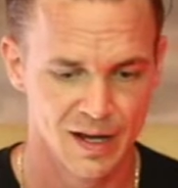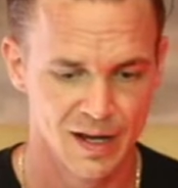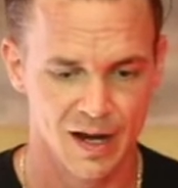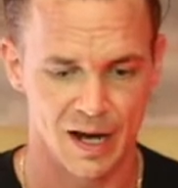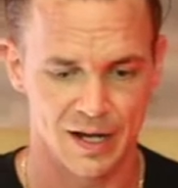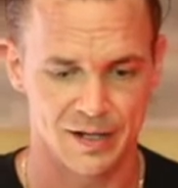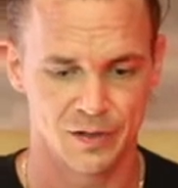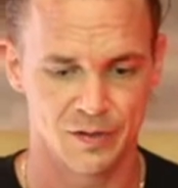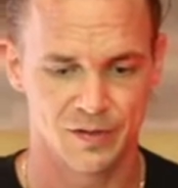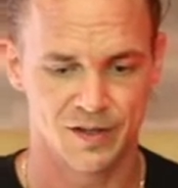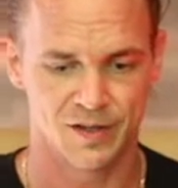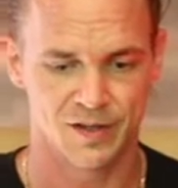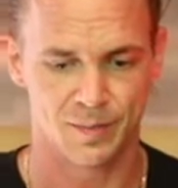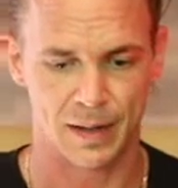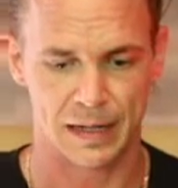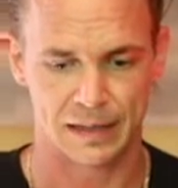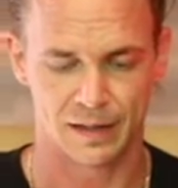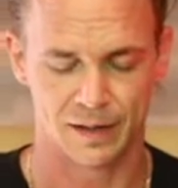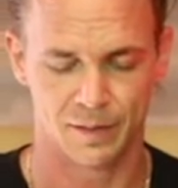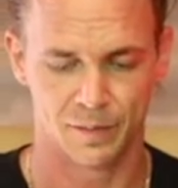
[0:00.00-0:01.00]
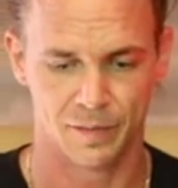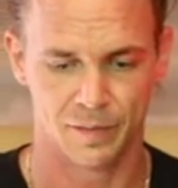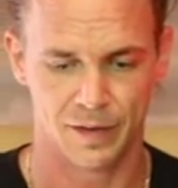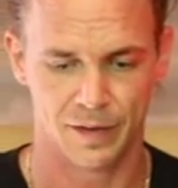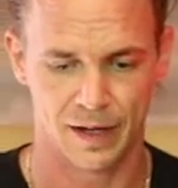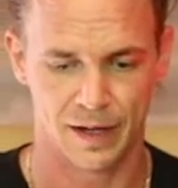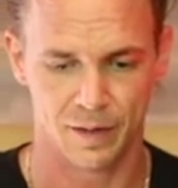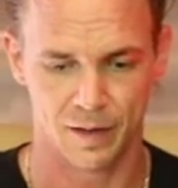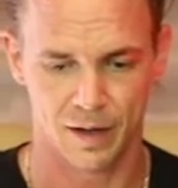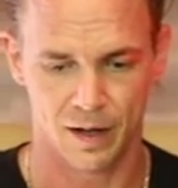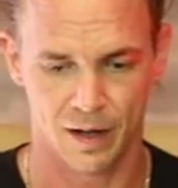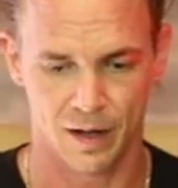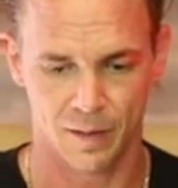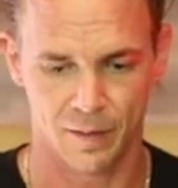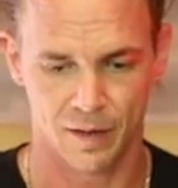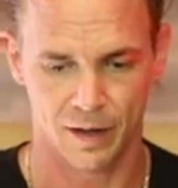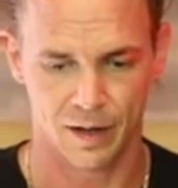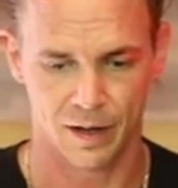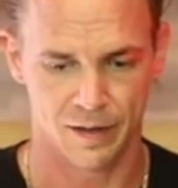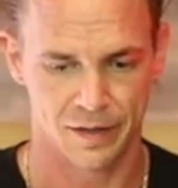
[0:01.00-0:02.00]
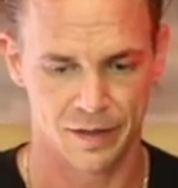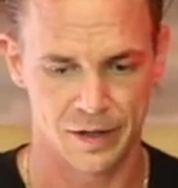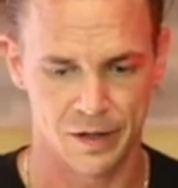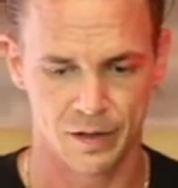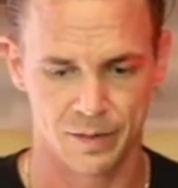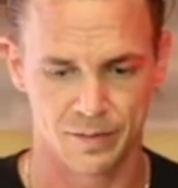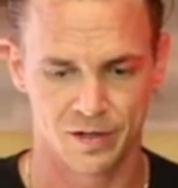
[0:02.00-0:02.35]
I do suspect that Ethereum